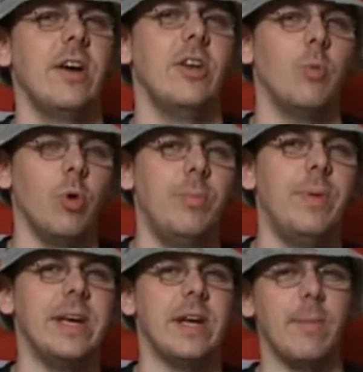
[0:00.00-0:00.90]
And there would
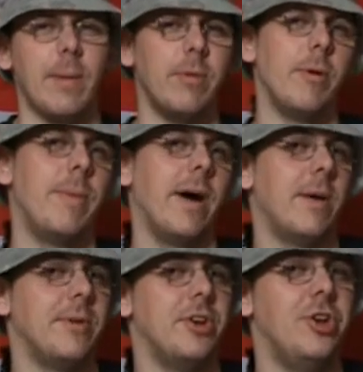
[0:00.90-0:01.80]
be a Member of
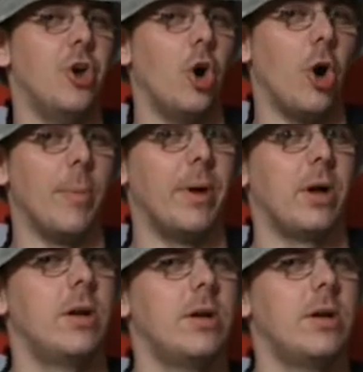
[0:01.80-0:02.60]
Parliament dorm.